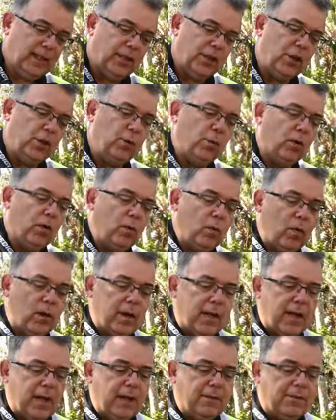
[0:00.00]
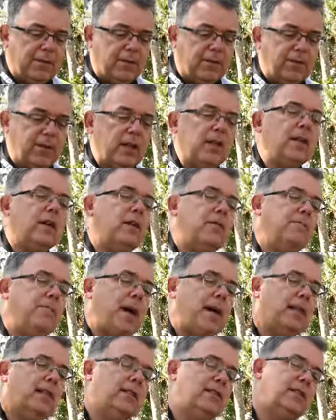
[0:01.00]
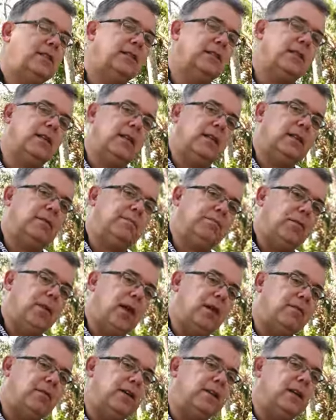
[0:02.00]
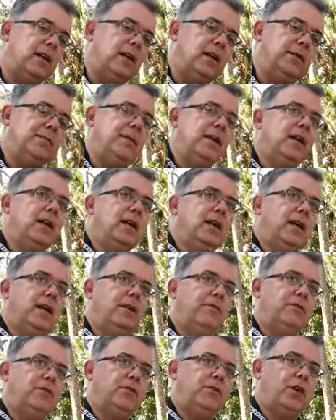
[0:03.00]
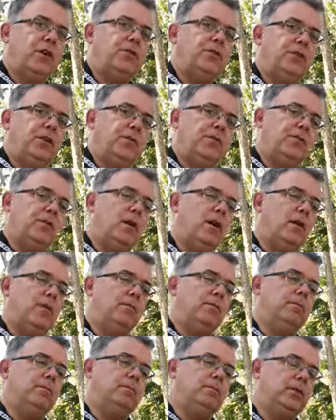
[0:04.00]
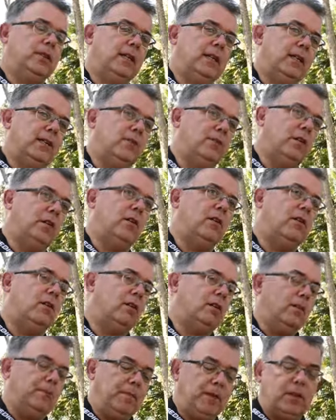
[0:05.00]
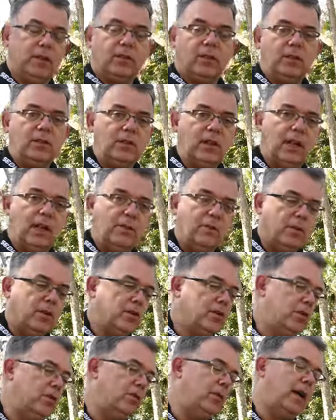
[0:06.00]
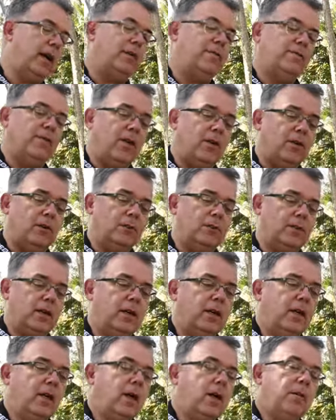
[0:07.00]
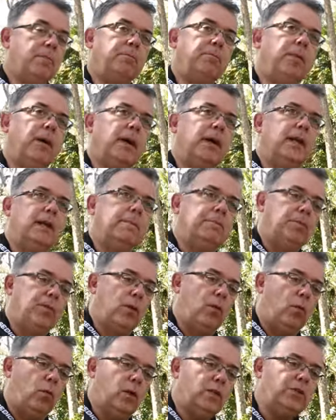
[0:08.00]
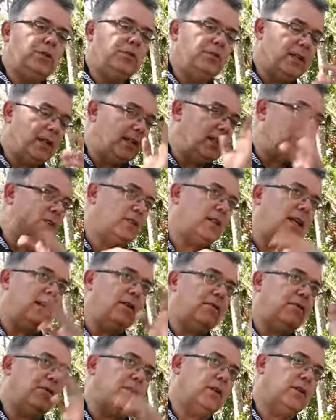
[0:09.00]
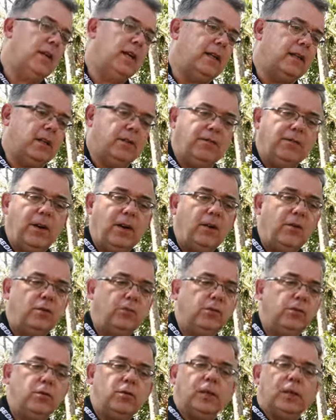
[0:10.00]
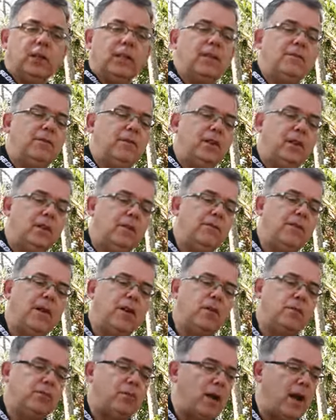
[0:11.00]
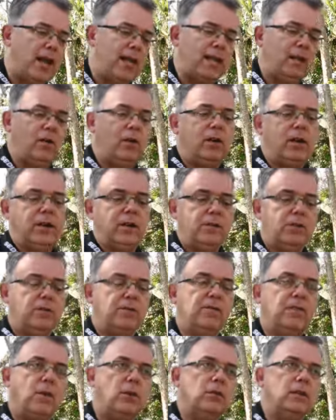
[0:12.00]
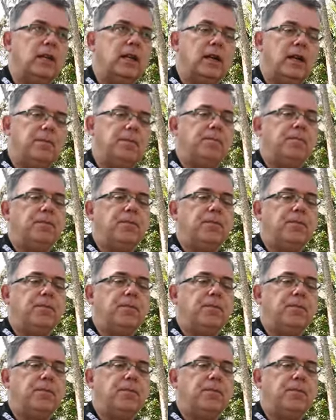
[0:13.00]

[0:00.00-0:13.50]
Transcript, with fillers: you wouldn't want to have to sit here and balance this thing every time if you're changing from DSLR or mirrorless camera to a phone. But once you get it set for like the phone, you can leave the little phone bracket on it, you can fold it up,